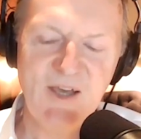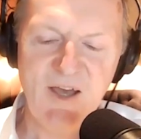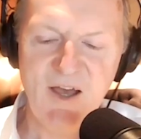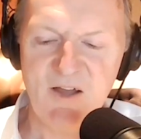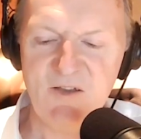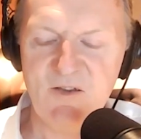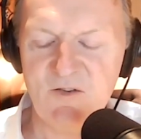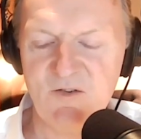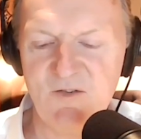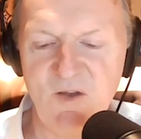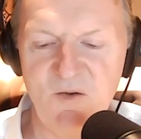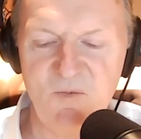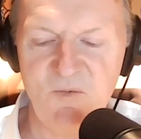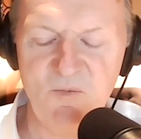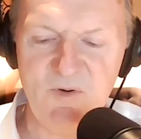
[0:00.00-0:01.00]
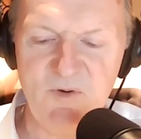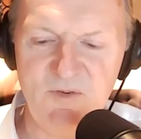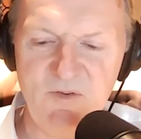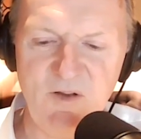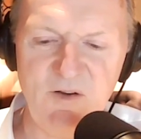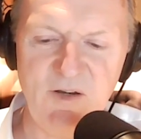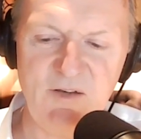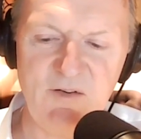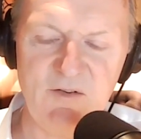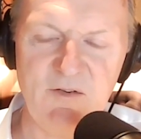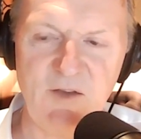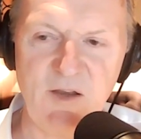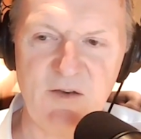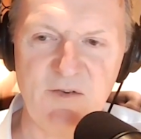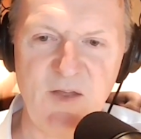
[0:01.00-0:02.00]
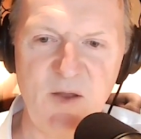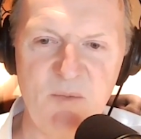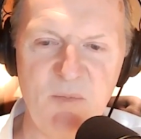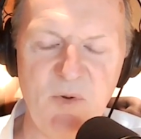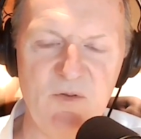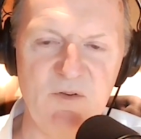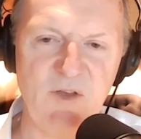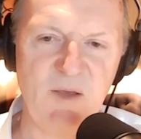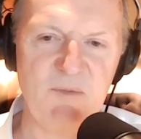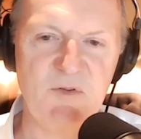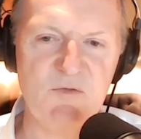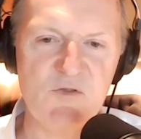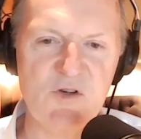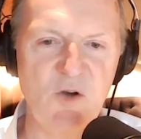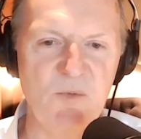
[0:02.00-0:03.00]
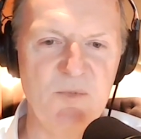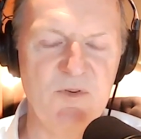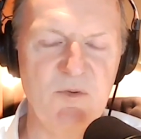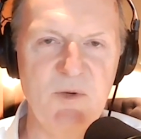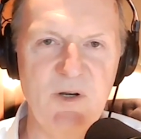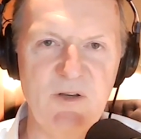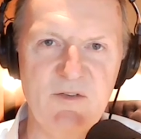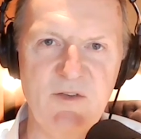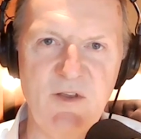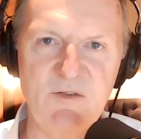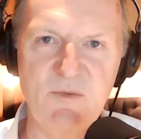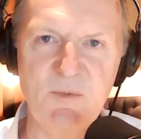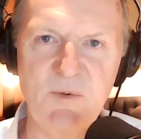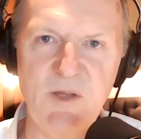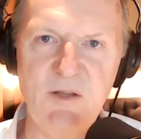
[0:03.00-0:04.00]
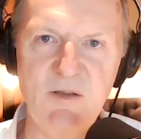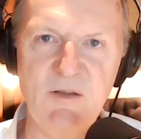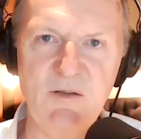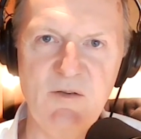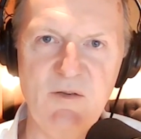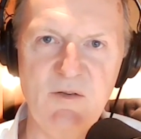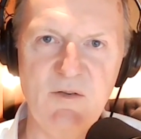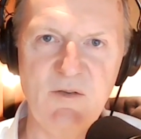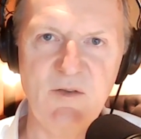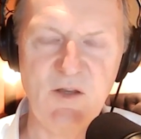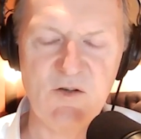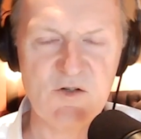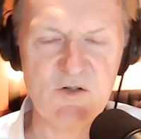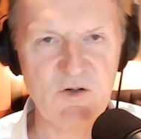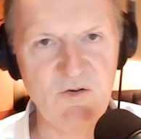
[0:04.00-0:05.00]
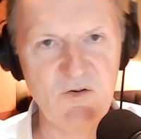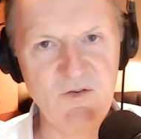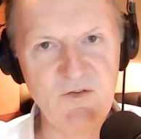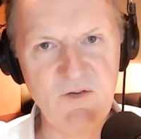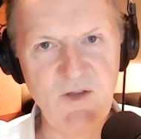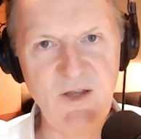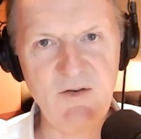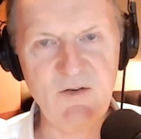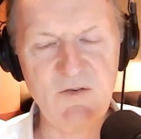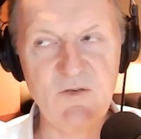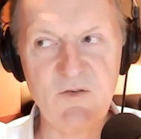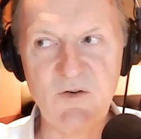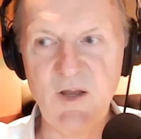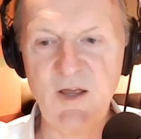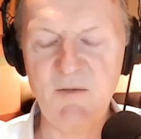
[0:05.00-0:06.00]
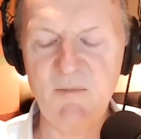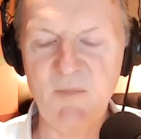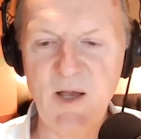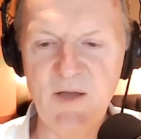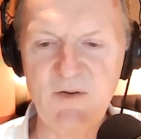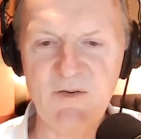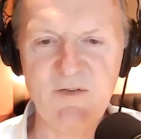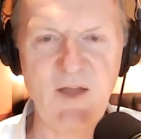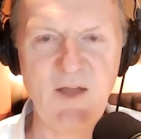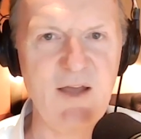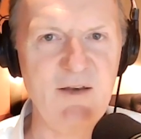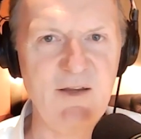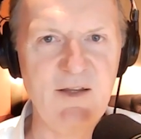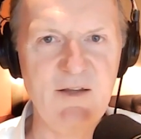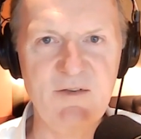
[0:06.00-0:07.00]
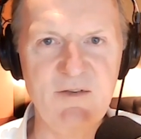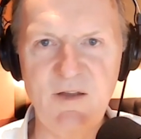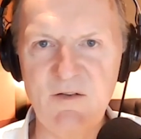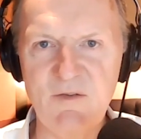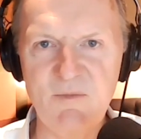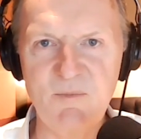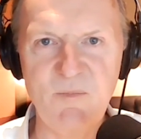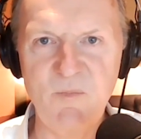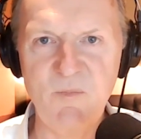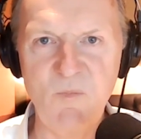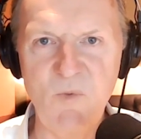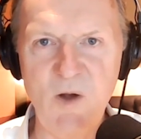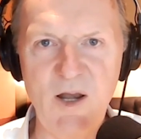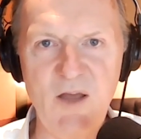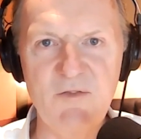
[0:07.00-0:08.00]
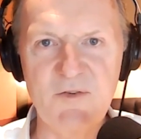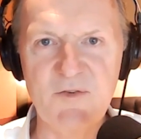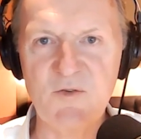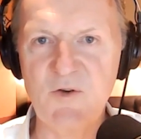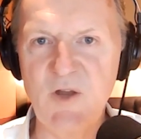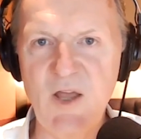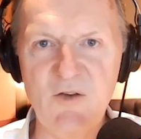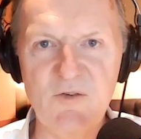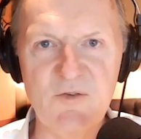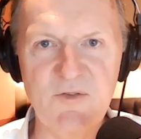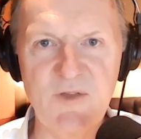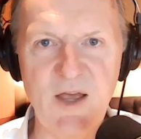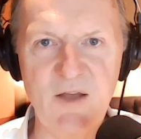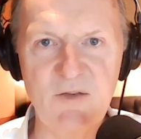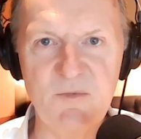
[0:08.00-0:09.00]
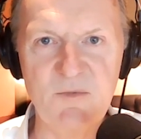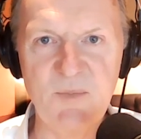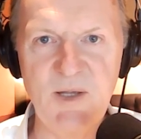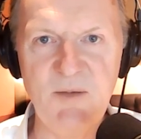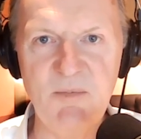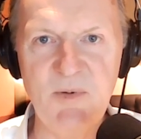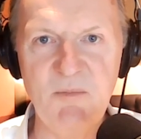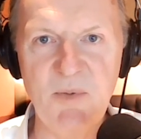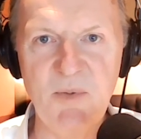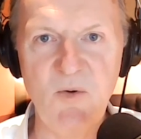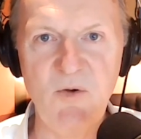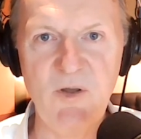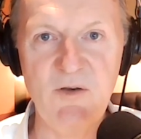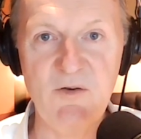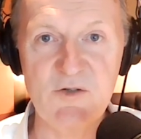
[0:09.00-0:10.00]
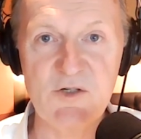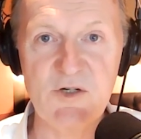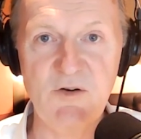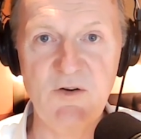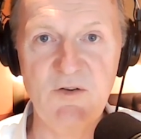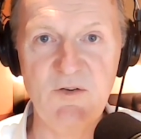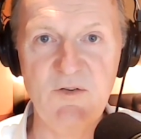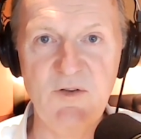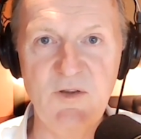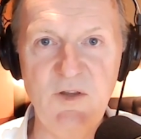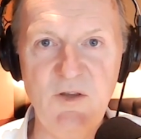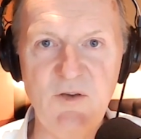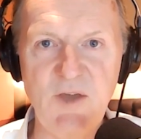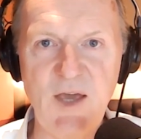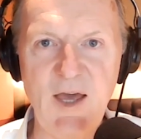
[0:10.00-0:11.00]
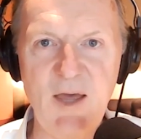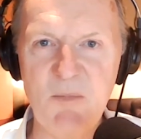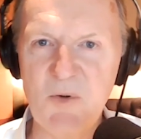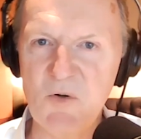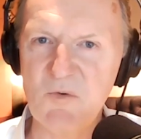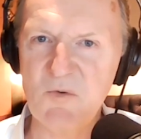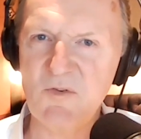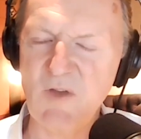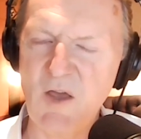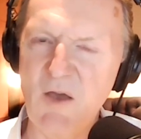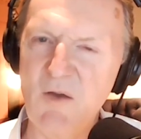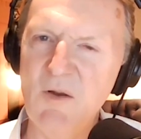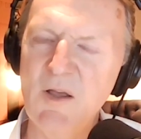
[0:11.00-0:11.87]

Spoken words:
And so we're starting to touch there upon types of jobs that will exist within the insurance industry. And my understanding is there's well over 300,000 people employed in insurance in the UK, but also